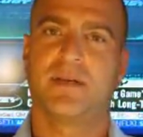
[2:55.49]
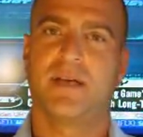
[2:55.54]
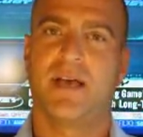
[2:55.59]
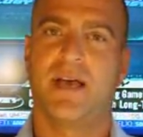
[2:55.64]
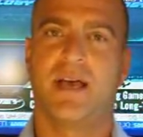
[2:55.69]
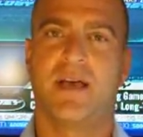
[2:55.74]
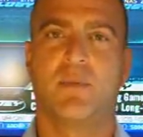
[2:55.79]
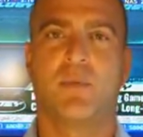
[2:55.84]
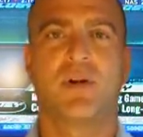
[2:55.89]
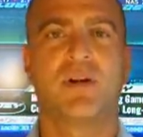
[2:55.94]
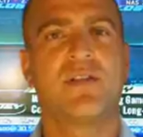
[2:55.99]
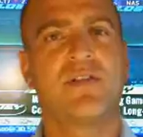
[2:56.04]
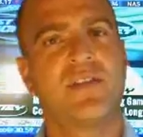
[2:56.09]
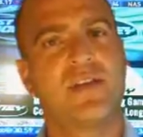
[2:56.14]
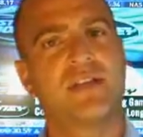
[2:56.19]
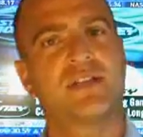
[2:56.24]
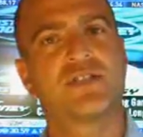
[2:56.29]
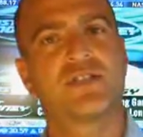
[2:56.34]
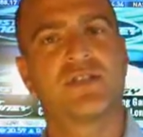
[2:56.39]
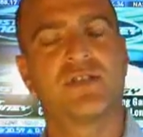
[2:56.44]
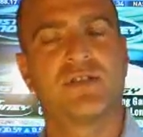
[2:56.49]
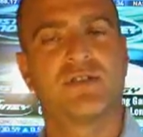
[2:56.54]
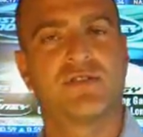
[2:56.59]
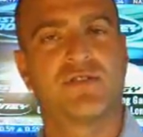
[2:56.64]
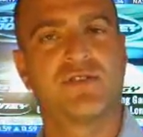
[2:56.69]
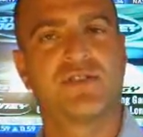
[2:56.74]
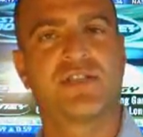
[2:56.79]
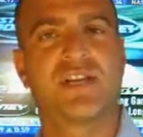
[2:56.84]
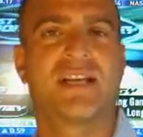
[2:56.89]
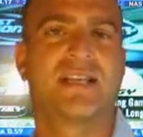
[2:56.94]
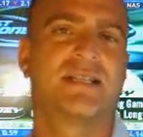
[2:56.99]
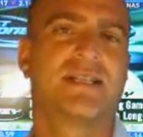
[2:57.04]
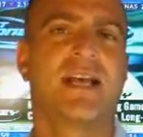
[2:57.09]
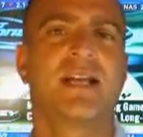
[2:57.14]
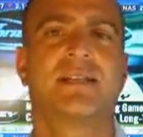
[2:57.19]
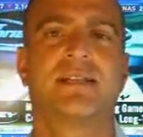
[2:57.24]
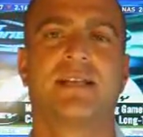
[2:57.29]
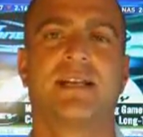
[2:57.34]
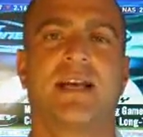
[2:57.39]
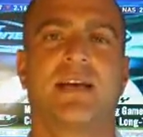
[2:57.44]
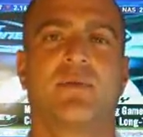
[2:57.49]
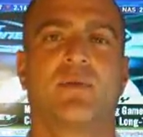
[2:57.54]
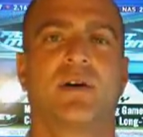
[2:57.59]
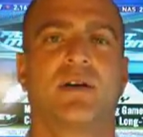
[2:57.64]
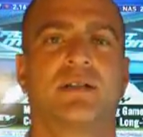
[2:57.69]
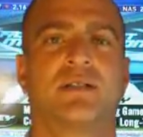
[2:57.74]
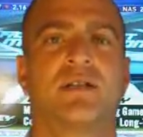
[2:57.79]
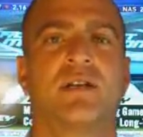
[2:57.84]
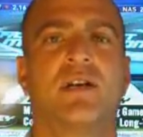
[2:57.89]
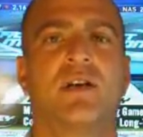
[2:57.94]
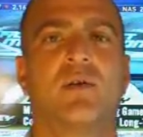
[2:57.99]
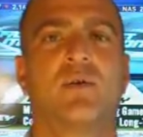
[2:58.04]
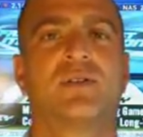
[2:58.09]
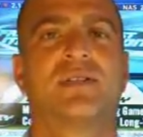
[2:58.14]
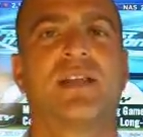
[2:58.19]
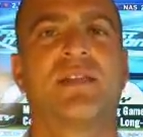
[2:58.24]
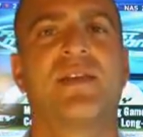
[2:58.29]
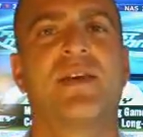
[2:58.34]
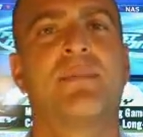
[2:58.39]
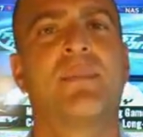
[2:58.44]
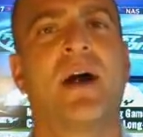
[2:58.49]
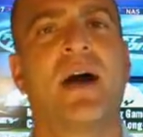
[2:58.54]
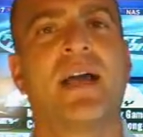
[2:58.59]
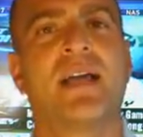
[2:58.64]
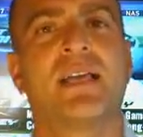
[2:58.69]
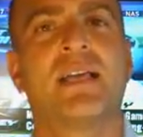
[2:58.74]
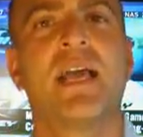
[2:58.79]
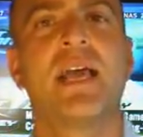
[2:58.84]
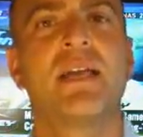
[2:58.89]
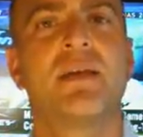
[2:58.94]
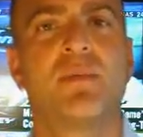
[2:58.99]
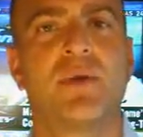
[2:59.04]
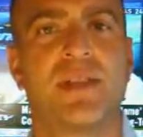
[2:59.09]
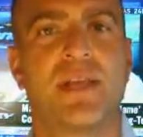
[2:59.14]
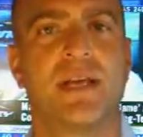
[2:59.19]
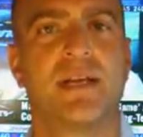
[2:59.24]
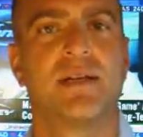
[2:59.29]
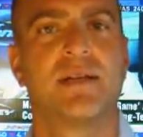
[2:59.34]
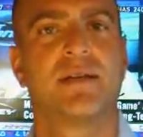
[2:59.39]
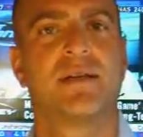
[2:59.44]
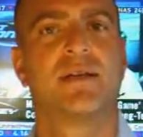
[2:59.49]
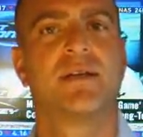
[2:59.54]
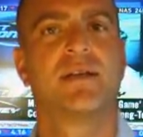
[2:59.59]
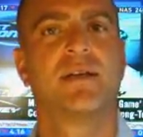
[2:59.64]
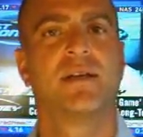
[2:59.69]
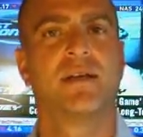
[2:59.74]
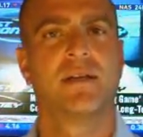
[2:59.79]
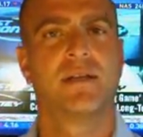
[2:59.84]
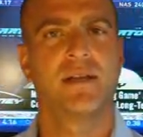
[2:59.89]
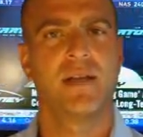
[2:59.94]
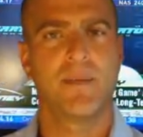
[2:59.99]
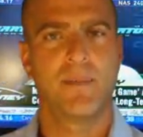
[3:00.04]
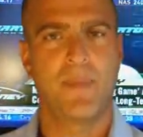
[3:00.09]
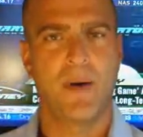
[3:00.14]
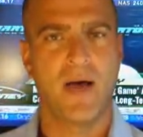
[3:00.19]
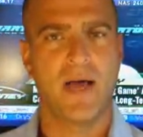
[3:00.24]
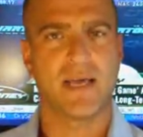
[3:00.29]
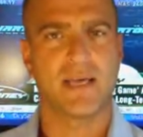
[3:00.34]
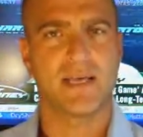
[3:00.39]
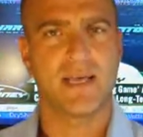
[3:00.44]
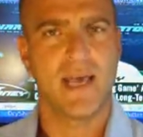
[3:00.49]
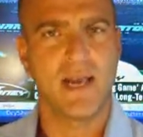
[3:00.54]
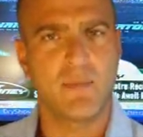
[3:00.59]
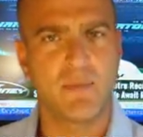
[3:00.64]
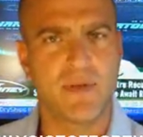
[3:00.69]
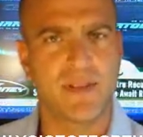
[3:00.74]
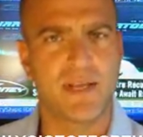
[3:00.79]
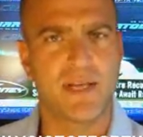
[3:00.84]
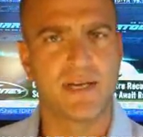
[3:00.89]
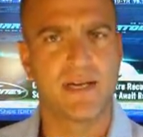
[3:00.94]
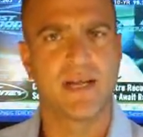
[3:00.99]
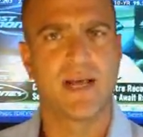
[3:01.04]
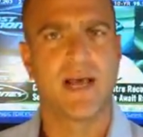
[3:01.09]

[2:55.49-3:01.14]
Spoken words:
And one of the things Trichet said today was that they're buying yen with it. They're buying yen with it,